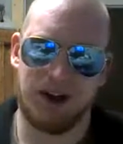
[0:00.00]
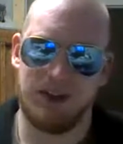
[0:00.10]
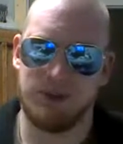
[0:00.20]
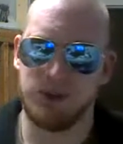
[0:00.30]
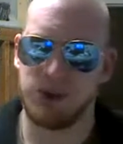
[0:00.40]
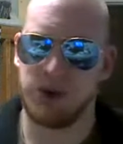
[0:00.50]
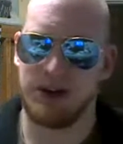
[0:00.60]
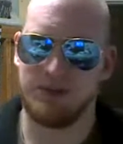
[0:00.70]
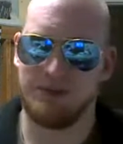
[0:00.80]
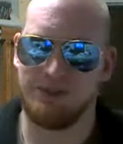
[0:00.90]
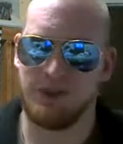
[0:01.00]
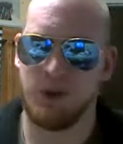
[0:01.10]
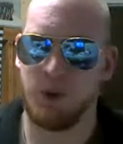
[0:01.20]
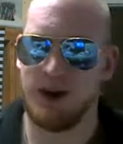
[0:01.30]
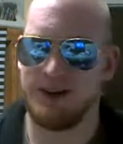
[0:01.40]
The majority of them
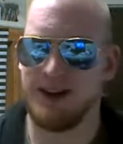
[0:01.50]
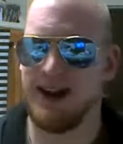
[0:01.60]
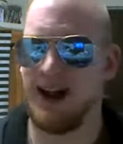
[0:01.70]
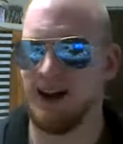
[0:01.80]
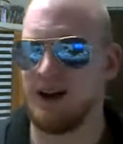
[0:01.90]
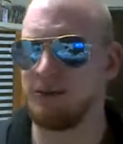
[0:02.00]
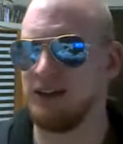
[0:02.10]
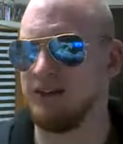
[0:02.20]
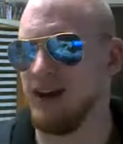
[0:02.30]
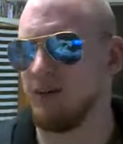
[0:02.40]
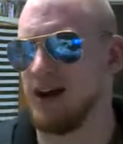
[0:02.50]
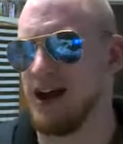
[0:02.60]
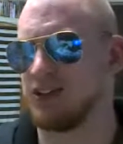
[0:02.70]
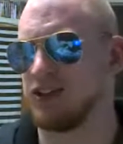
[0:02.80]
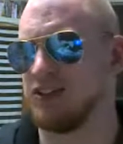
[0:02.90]
quit. Yeah, I'll believe that when
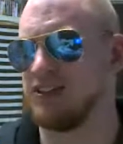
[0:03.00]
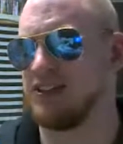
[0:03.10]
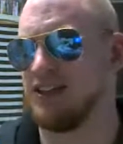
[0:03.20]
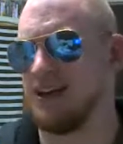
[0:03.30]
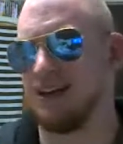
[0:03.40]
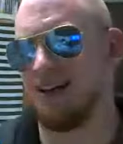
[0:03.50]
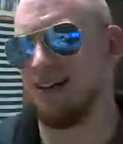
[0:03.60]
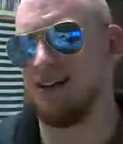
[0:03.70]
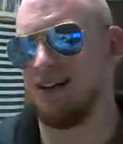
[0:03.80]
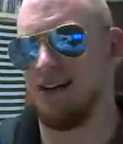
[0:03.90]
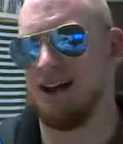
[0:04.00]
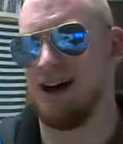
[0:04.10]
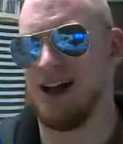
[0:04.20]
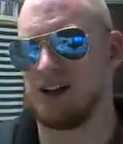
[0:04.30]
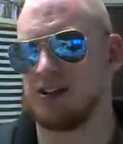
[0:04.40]
I actually see it.
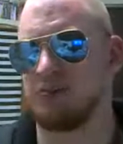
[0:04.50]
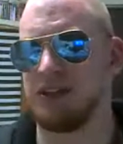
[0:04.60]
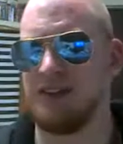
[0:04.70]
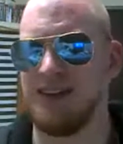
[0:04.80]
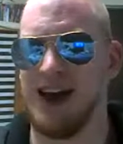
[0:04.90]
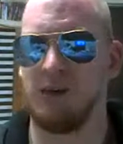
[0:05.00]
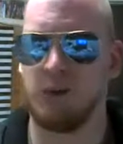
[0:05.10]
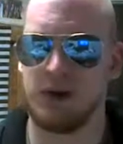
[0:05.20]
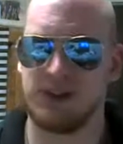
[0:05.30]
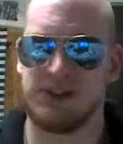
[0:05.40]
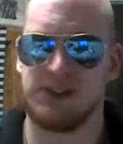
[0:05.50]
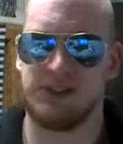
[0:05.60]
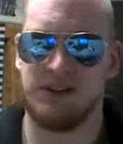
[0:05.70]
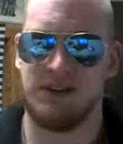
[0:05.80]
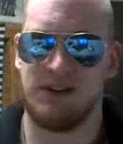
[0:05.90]
I'll actually believe that
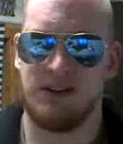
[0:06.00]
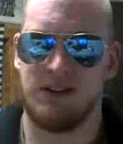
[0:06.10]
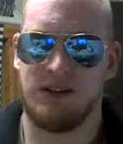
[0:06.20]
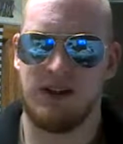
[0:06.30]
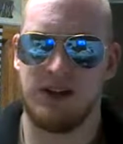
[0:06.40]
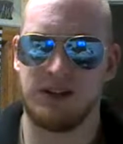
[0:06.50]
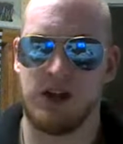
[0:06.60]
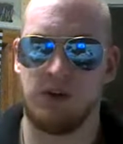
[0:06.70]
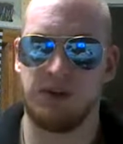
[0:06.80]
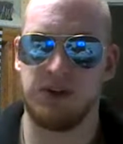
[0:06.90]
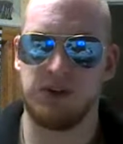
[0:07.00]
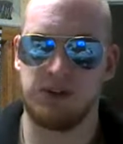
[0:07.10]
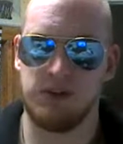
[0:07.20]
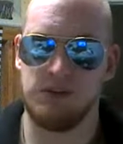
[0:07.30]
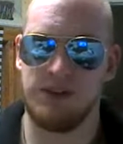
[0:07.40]
once it's all over
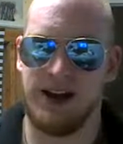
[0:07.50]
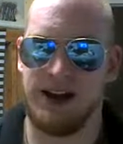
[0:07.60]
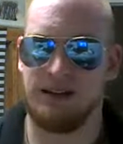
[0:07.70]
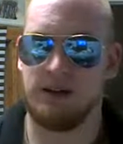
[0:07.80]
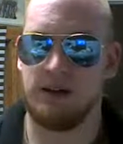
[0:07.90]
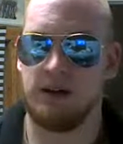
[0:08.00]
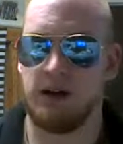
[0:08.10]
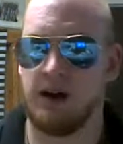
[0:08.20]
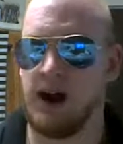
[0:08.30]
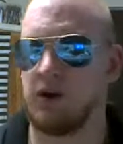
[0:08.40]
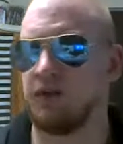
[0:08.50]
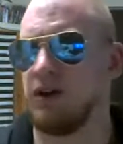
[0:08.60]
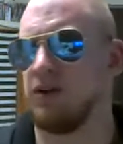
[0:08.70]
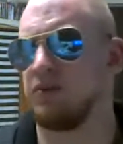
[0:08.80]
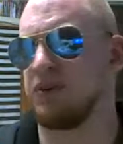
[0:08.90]
YouTube or not
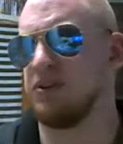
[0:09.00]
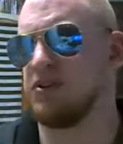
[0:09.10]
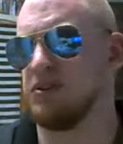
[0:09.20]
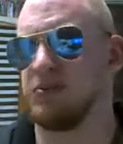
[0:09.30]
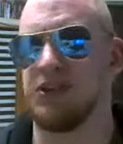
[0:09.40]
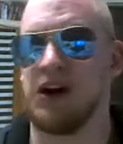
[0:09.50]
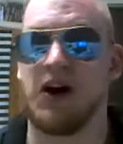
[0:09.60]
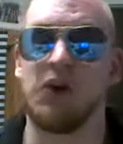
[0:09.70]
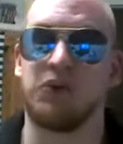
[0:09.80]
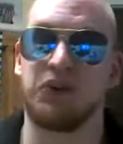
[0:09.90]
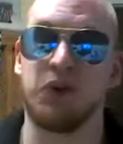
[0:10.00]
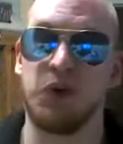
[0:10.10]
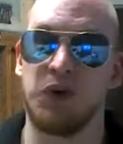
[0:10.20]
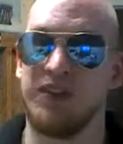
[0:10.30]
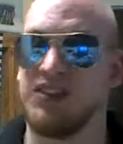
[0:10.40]
all over YouTube, sorry, all over
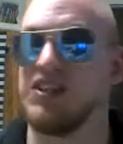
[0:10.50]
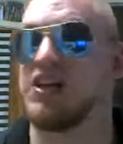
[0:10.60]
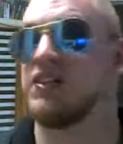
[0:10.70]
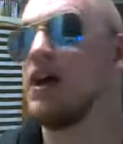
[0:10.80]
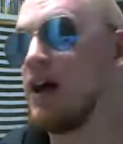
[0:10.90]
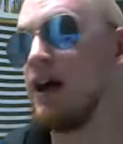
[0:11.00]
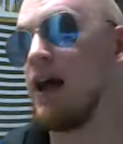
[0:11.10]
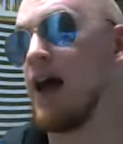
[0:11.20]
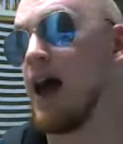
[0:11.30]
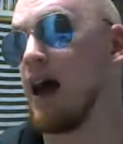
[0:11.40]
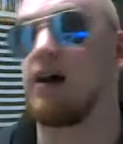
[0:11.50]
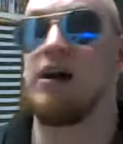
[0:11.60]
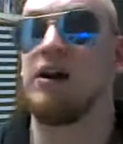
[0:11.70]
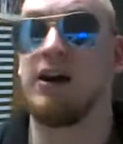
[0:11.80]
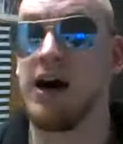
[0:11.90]
Google that says, yeah,
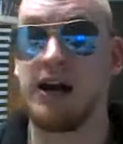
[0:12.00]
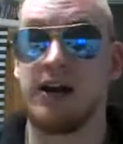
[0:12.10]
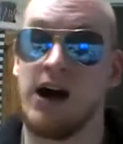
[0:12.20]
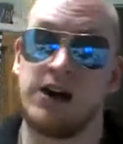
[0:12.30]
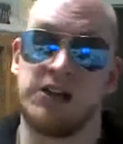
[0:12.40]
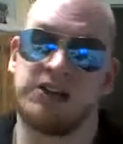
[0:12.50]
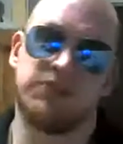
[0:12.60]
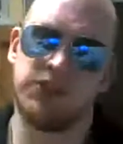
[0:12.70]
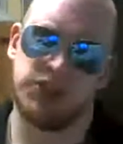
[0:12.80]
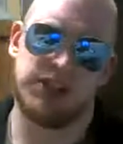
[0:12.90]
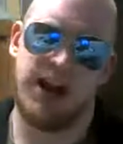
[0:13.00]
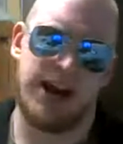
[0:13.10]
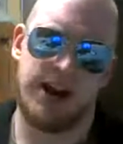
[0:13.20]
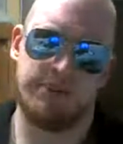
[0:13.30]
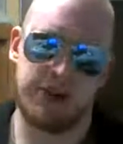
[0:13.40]
Naughty Dog has officially gone
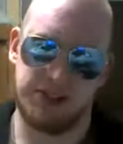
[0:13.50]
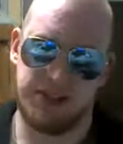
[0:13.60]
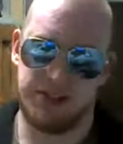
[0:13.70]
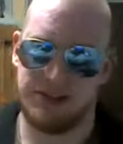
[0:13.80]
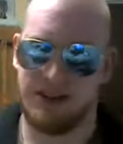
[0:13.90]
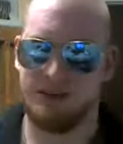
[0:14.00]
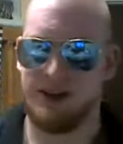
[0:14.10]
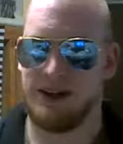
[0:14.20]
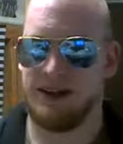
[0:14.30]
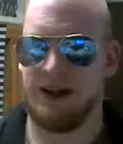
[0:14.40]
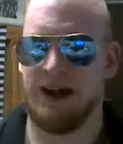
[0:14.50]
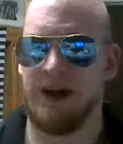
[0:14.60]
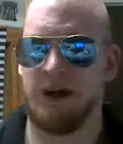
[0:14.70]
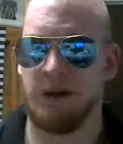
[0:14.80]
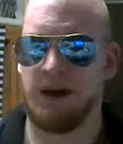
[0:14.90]
out of business. I'm like, yeah,
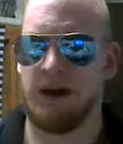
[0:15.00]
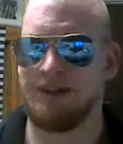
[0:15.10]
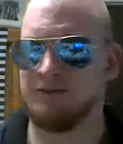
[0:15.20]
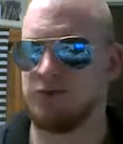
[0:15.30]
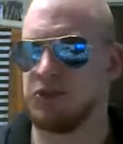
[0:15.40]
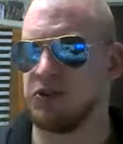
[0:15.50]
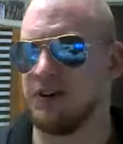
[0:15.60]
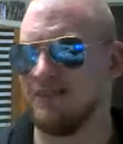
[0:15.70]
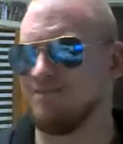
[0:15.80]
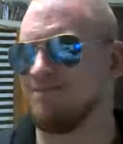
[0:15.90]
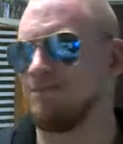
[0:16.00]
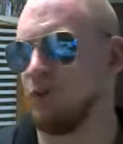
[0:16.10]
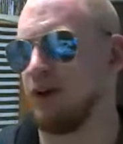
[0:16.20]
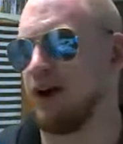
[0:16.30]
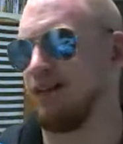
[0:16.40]
okay, sure,
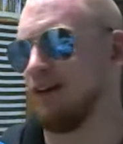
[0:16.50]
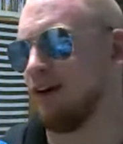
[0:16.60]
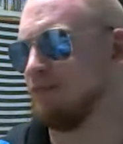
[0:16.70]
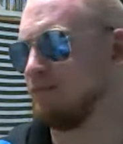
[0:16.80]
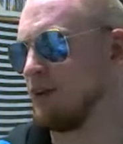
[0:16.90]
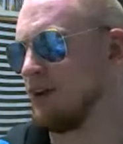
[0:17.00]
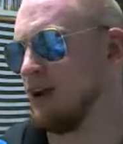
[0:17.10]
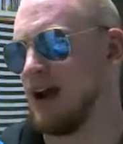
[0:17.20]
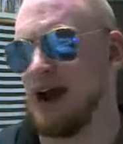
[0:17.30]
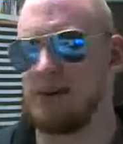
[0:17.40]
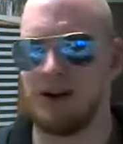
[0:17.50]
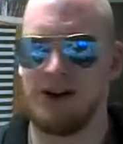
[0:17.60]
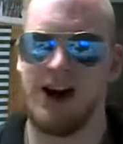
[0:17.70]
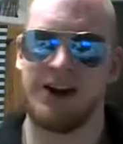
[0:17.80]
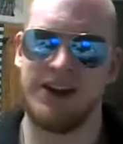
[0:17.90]
whatever. And I'm a
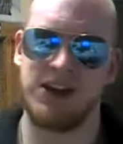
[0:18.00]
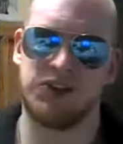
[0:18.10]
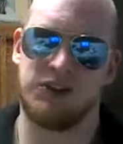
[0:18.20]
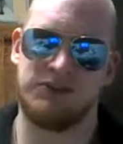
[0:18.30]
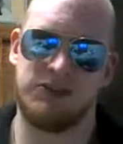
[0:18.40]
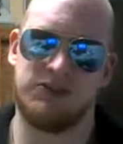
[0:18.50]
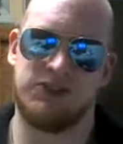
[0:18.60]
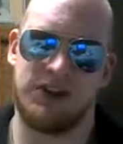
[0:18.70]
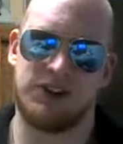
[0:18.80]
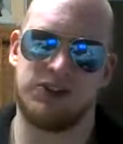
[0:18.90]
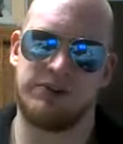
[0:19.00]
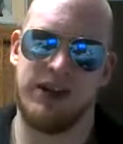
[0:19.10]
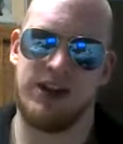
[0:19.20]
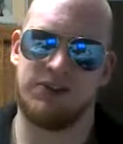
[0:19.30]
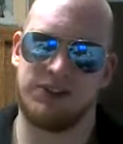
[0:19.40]
Caucasian fucking Jimi
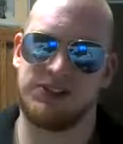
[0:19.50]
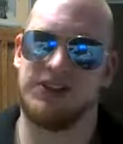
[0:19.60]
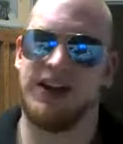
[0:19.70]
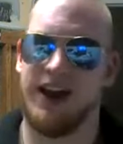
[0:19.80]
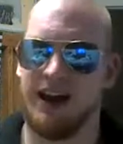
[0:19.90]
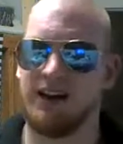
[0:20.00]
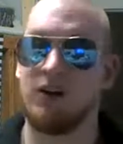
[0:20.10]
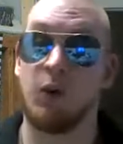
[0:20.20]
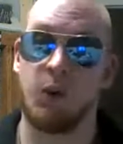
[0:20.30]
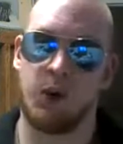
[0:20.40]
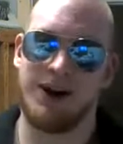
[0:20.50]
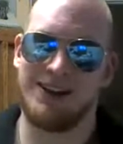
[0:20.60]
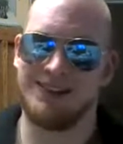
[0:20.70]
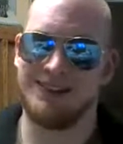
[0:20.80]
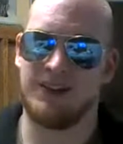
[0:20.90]
Hendrix. Yeah,
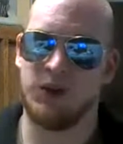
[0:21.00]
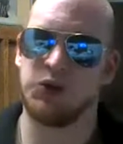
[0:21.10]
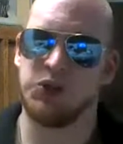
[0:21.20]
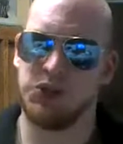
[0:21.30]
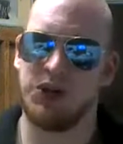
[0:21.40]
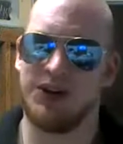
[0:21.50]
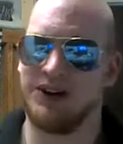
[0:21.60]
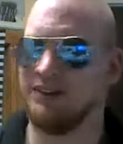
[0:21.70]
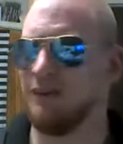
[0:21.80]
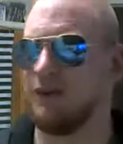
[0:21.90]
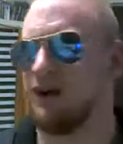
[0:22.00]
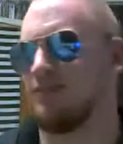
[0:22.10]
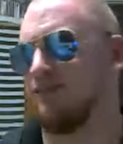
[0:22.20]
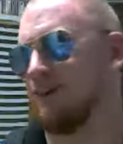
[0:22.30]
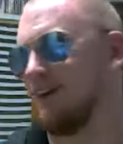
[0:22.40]
right, sure, whatever.